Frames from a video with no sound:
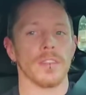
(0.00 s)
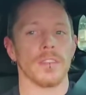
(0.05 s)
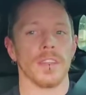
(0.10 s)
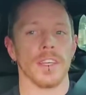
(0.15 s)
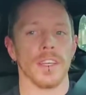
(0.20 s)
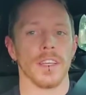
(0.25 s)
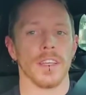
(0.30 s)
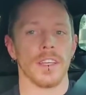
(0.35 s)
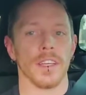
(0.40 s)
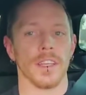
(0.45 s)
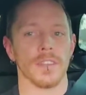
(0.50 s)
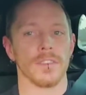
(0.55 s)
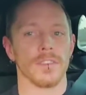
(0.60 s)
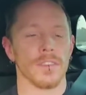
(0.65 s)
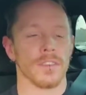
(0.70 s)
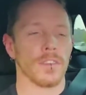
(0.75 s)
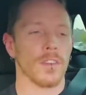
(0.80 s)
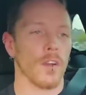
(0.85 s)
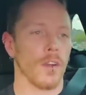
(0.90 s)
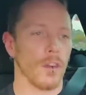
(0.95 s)
that it's
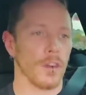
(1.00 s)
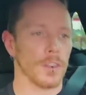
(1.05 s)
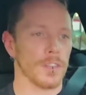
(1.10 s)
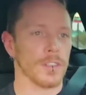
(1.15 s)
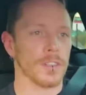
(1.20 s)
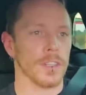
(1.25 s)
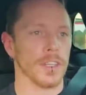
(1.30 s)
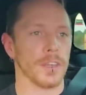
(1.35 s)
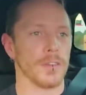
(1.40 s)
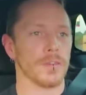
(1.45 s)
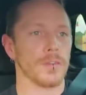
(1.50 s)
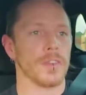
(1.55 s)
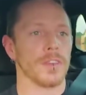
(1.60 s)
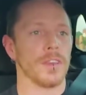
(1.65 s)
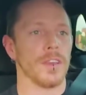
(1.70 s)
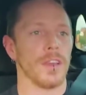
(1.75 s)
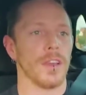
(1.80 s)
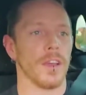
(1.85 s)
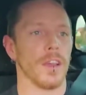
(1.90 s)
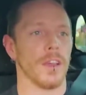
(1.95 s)
hard to lift,
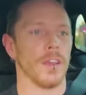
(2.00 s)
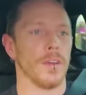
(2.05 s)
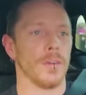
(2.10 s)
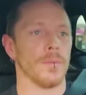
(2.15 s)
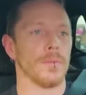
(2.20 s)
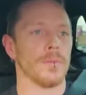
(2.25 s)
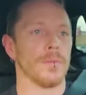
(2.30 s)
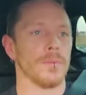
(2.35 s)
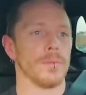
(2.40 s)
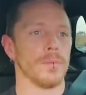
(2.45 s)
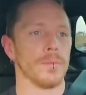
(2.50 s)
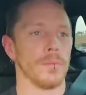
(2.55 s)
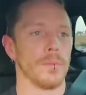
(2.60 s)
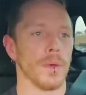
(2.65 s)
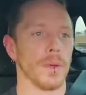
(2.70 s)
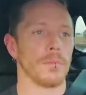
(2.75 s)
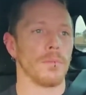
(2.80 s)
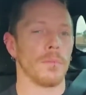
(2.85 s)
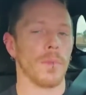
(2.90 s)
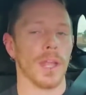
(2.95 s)

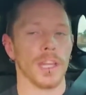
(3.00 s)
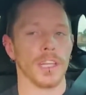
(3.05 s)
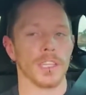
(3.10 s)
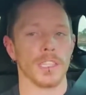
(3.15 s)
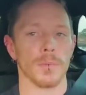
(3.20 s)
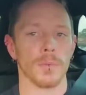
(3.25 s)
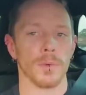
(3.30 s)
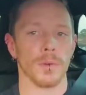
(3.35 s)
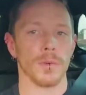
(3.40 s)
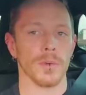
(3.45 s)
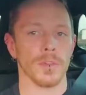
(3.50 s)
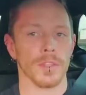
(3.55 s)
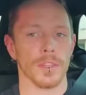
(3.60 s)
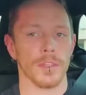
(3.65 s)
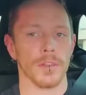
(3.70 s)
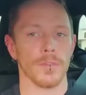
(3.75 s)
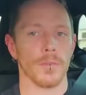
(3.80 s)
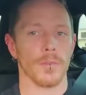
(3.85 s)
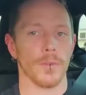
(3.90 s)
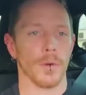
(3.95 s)
but manageable with
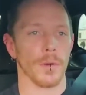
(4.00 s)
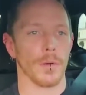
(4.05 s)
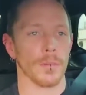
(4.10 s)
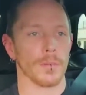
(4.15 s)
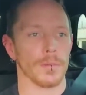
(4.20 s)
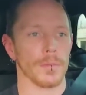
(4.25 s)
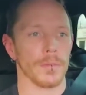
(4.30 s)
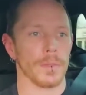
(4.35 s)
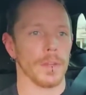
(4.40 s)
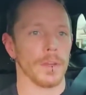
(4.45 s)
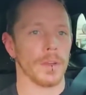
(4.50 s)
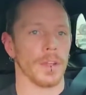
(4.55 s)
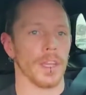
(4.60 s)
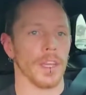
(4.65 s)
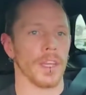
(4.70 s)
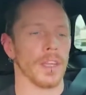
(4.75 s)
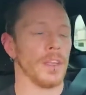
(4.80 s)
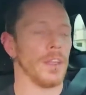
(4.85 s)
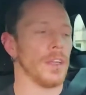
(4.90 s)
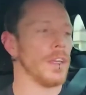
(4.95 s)
good form,
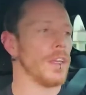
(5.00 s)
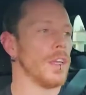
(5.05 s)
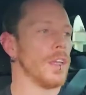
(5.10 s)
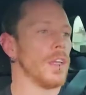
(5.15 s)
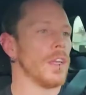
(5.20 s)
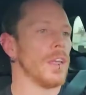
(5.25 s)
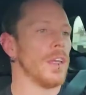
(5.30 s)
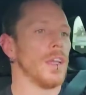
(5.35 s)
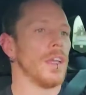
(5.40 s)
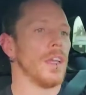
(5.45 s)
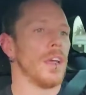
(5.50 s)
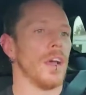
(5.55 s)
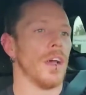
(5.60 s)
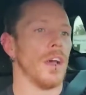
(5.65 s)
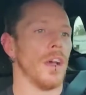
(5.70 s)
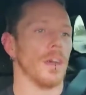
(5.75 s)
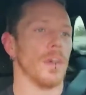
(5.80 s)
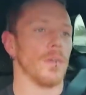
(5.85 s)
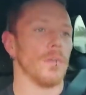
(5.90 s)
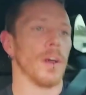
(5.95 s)
okay?
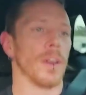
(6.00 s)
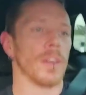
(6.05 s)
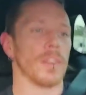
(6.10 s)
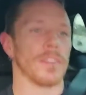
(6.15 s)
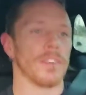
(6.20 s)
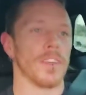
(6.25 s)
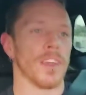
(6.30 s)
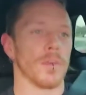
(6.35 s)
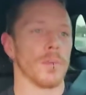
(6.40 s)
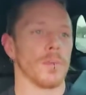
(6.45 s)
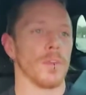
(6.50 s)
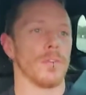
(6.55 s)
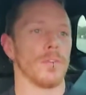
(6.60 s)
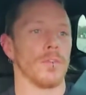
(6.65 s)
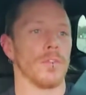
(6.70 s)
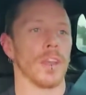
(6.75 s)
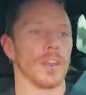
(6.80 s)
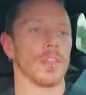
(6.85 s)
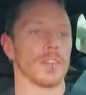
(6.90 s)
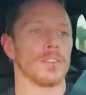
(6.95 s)
By the time you've
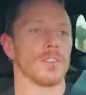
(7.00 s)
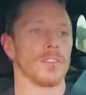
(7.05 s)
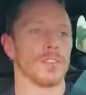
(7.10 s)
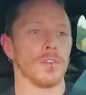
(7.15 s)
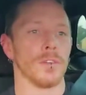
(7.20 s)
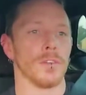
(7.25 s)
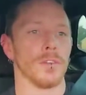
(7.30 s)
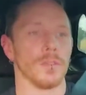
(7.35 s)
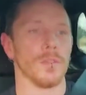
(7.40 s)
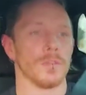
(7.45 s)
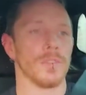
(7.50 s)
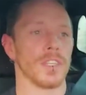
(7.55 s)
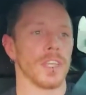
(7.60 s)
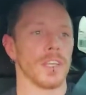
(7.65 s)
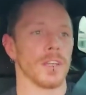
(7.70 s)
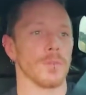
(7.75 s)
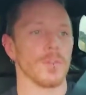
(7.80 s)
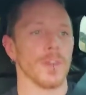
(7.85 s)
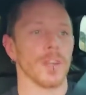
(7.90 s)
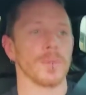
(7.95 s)
gotten to
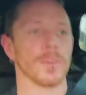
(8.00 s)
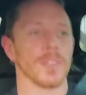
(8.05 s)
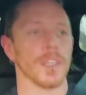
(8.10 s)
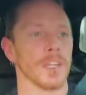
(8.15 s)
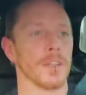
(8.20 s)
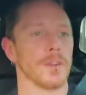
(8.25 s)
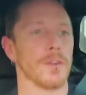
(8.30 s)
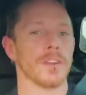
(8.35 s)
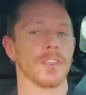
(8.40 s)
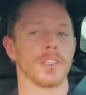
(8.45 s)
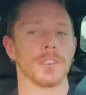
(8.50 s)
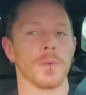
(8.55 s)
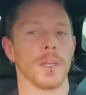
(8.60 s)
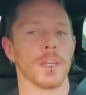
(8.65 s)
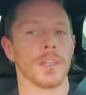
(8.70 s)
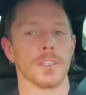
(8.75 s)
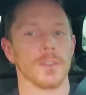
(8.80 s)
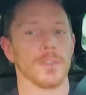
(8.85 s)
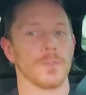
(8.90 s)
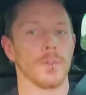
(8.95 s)
10 reps, I don't
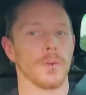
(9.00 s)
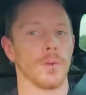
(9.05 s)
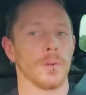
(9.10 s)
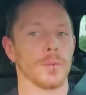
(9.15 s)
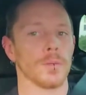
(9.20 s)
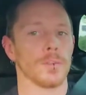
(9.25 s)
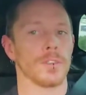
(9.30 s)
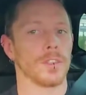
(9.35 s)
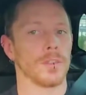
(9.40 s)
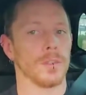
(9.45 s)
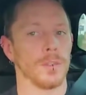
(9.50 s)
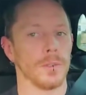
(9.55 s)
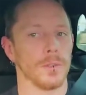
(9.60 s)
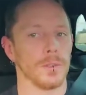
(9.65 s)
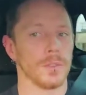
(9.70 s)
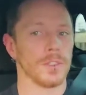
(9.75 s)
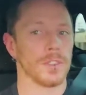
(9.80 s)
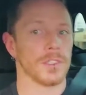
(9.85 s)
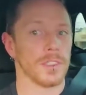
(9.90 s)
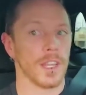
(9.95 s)
expect your form to
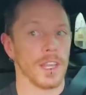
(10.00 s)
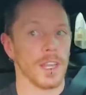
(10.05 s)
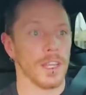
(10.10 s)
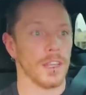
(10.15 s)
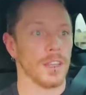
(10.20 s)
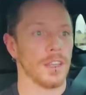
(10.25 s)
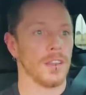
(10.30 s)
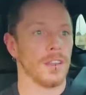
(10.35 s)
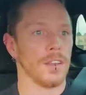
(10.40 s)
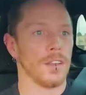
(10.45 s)
stay